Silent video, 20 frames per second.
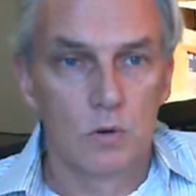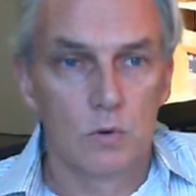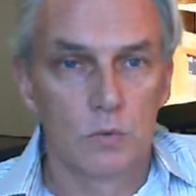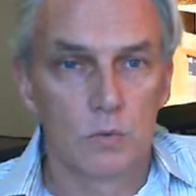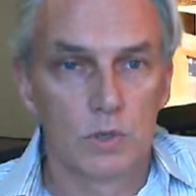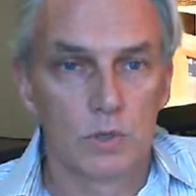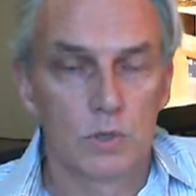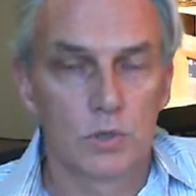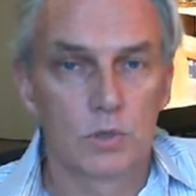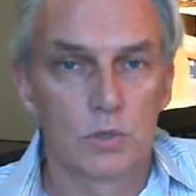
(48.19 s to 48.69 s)

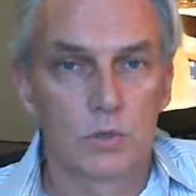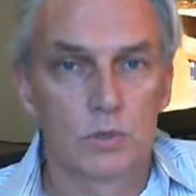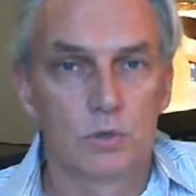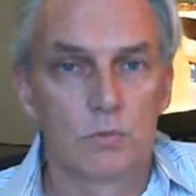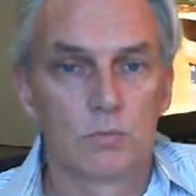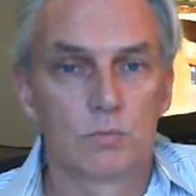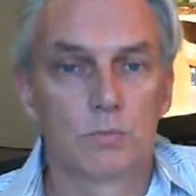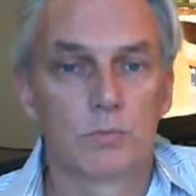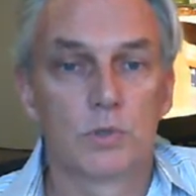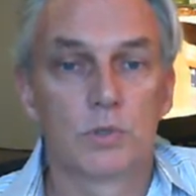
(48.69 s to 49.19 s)
which
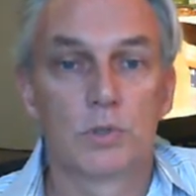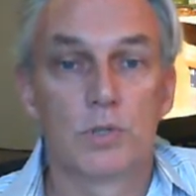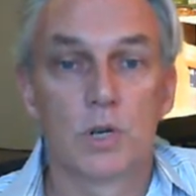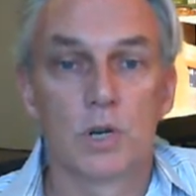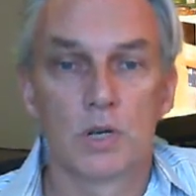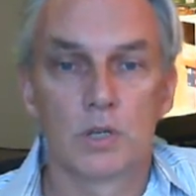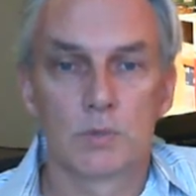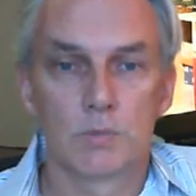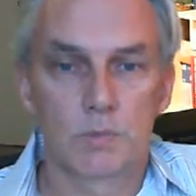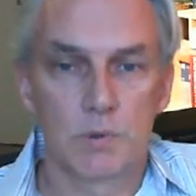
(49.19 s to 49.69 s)

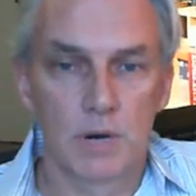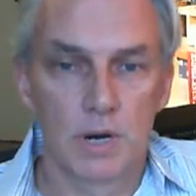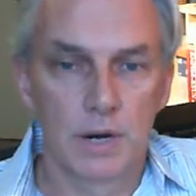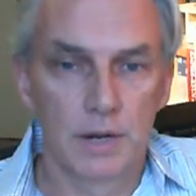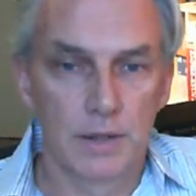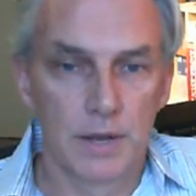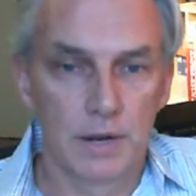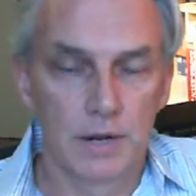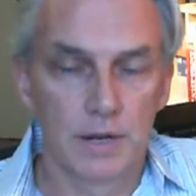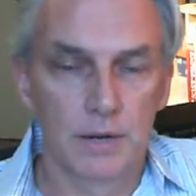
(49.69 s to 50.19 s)
just prior
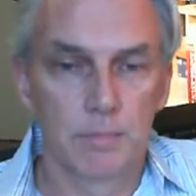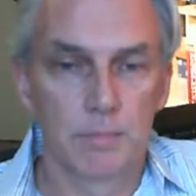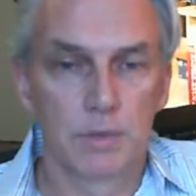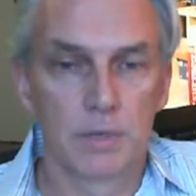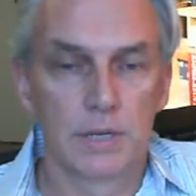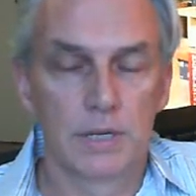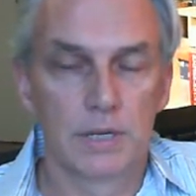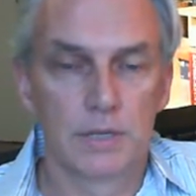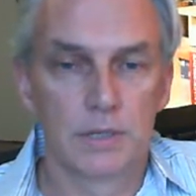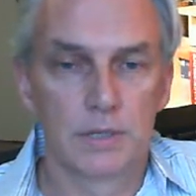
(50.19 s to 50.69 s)
to that I would
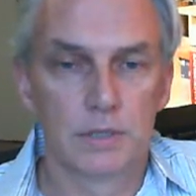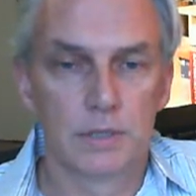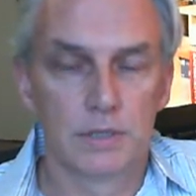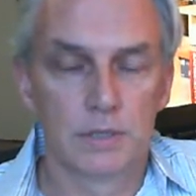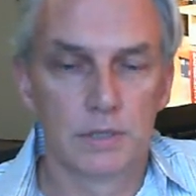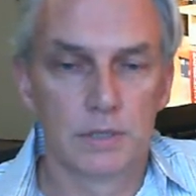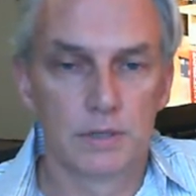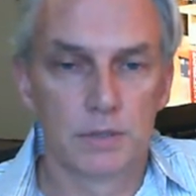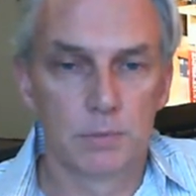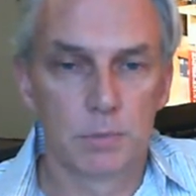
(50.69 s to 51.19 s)
played
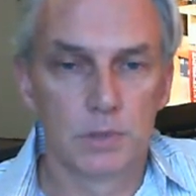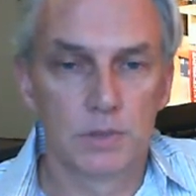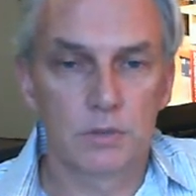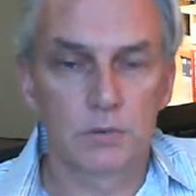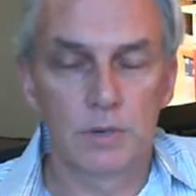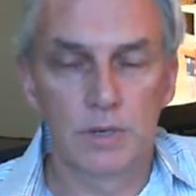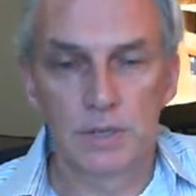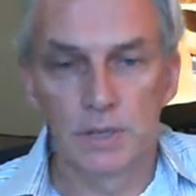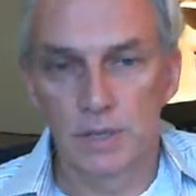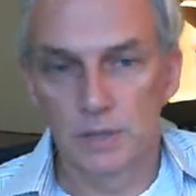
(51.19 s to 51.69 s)
uh, the
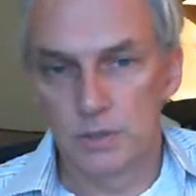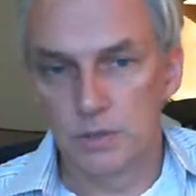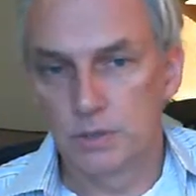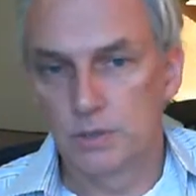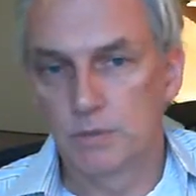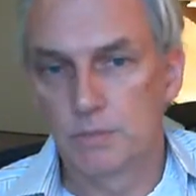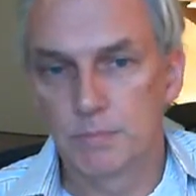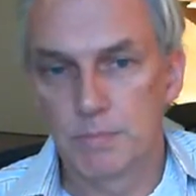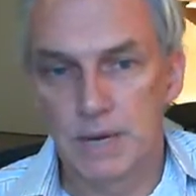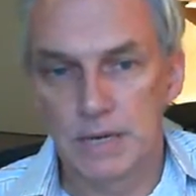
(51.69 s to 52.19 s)
Blitzkrieg
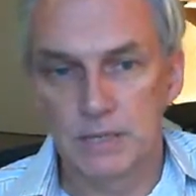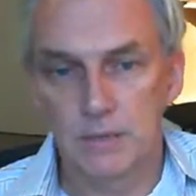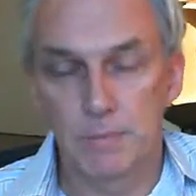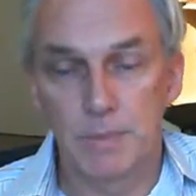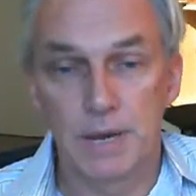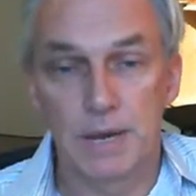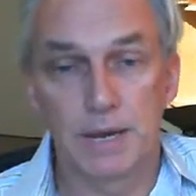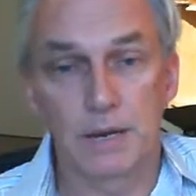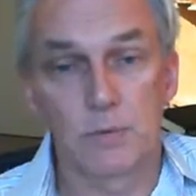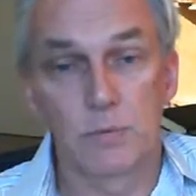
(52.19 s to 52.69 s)
Legend
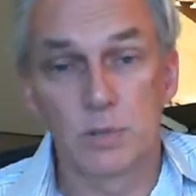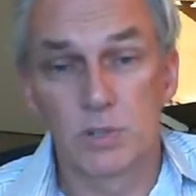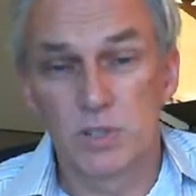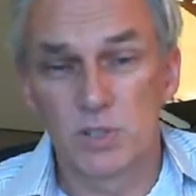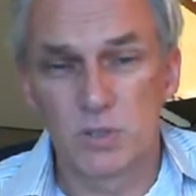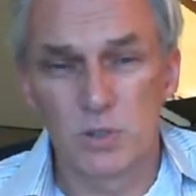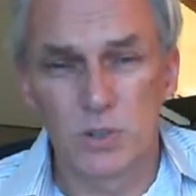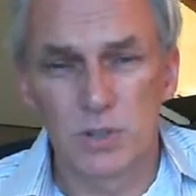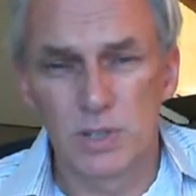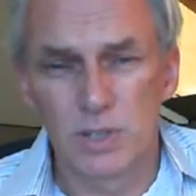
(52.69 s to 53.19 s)
back-to-back, which
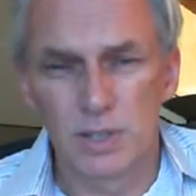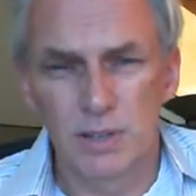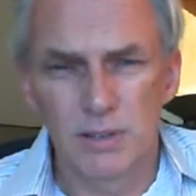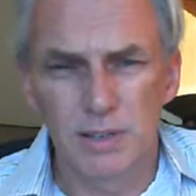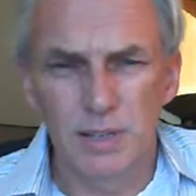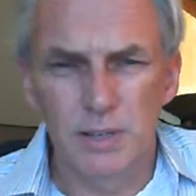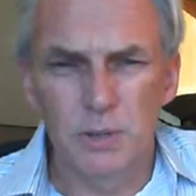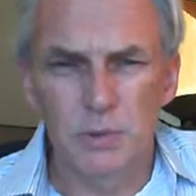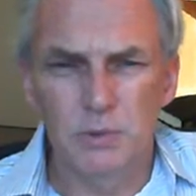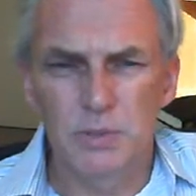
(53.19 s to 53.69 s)
is only
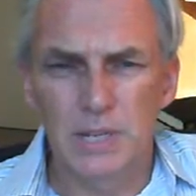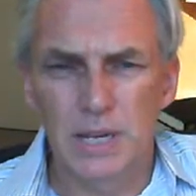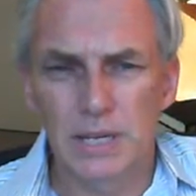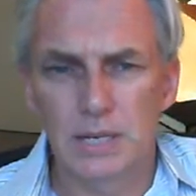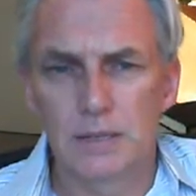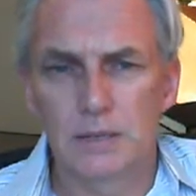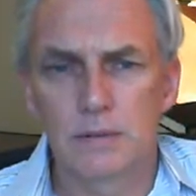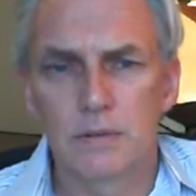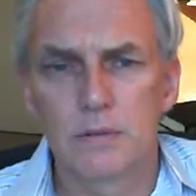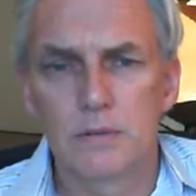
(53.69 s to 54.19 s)
you know
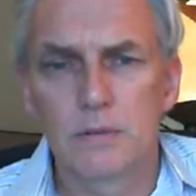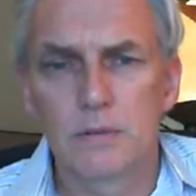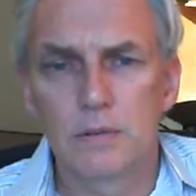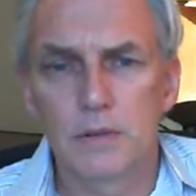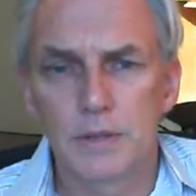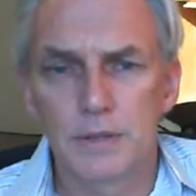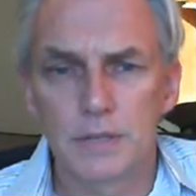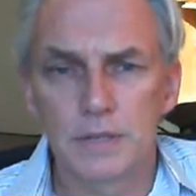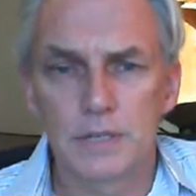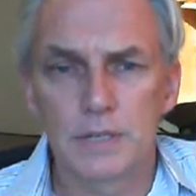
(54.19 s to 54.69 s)
10,
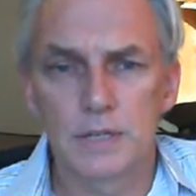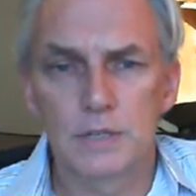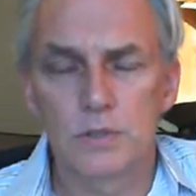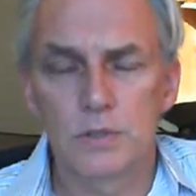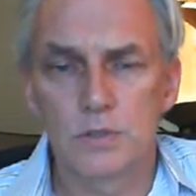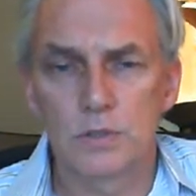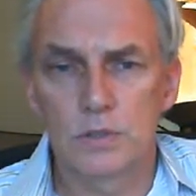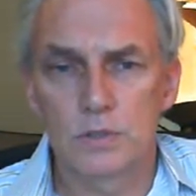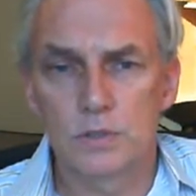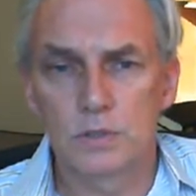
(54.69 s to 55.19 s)
I think 10
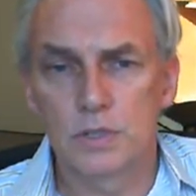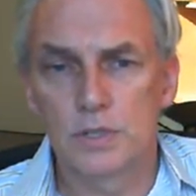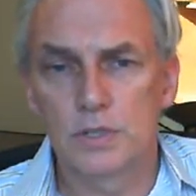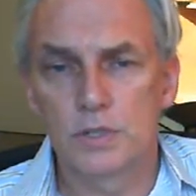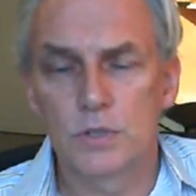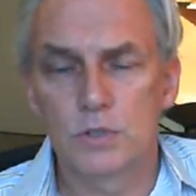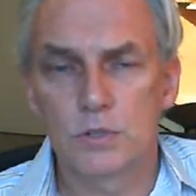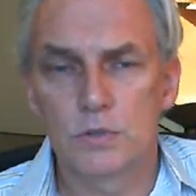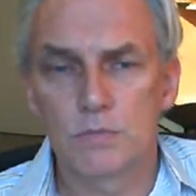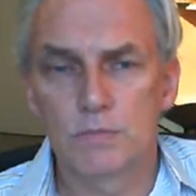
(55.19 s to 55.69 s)
turns
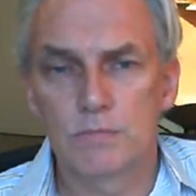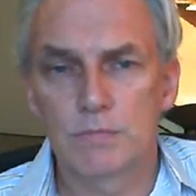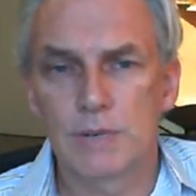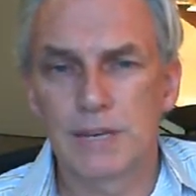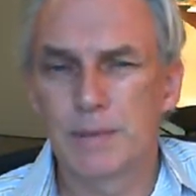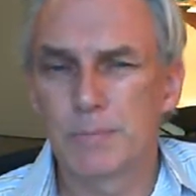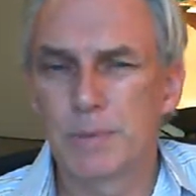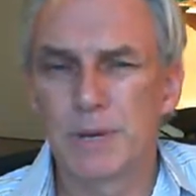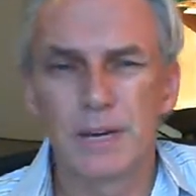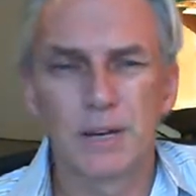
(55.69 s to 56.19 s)
each
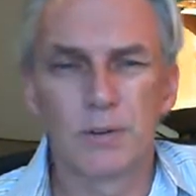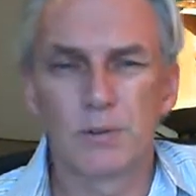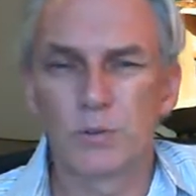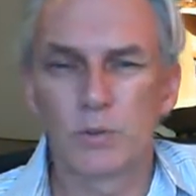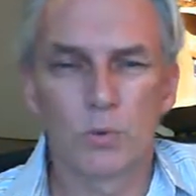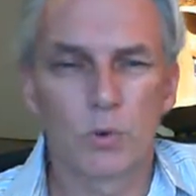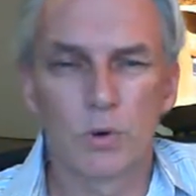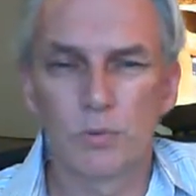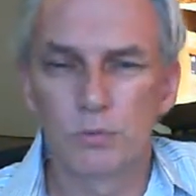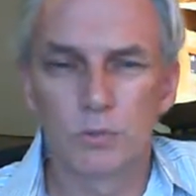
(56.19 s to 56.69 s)
campaign or
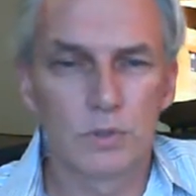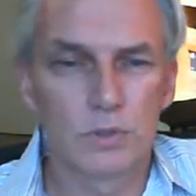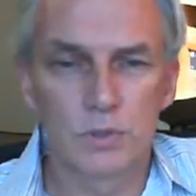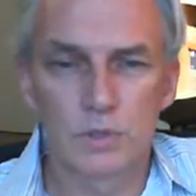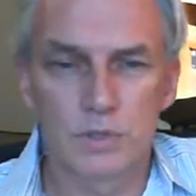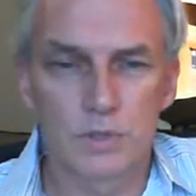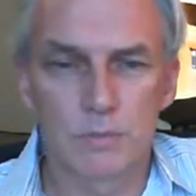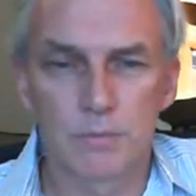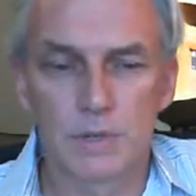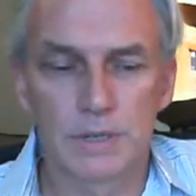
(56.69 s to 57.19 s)
12
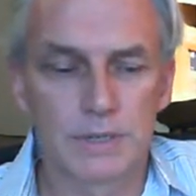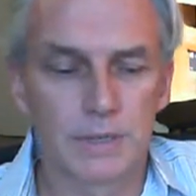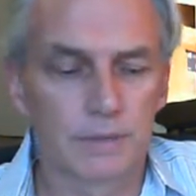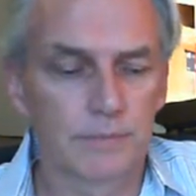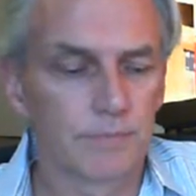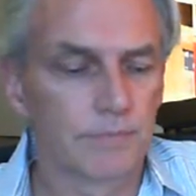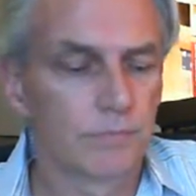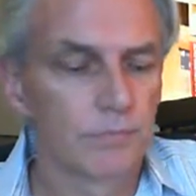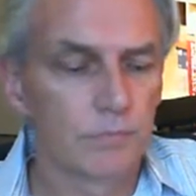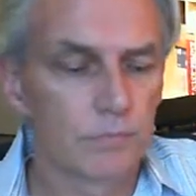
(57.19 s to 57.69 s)
turns or something like
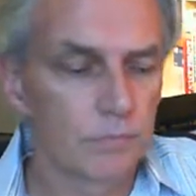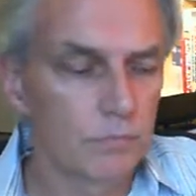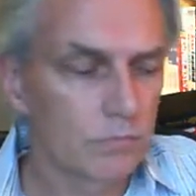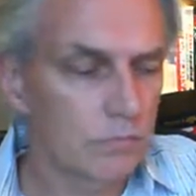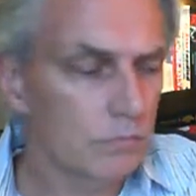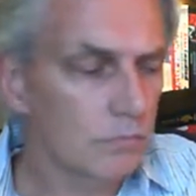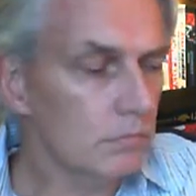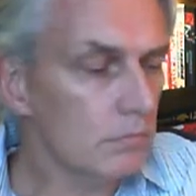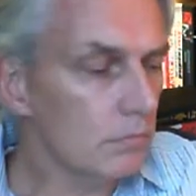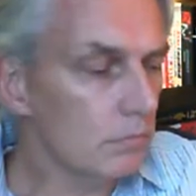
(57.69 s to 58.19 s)

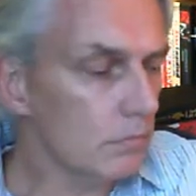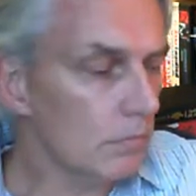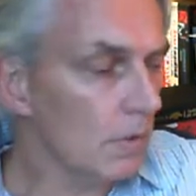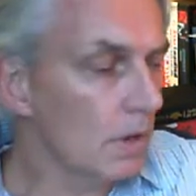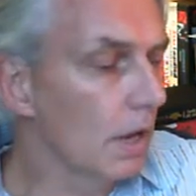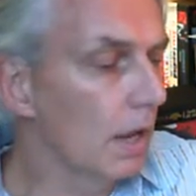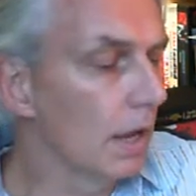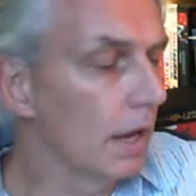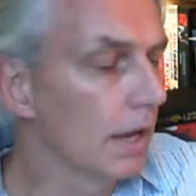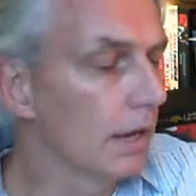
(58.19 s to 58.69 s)

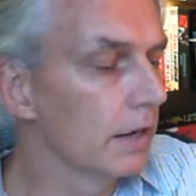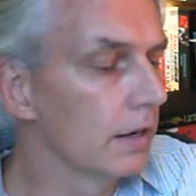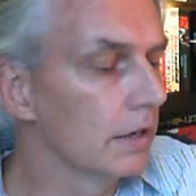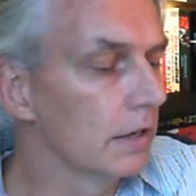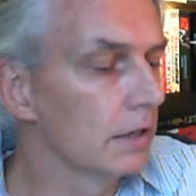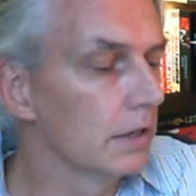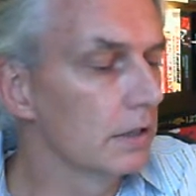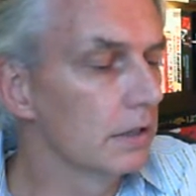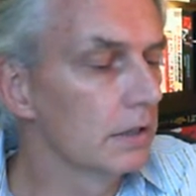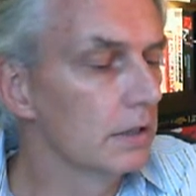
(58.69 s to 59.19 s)
that. And
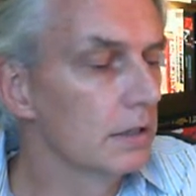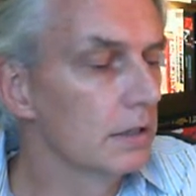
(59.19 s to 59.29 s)
uh,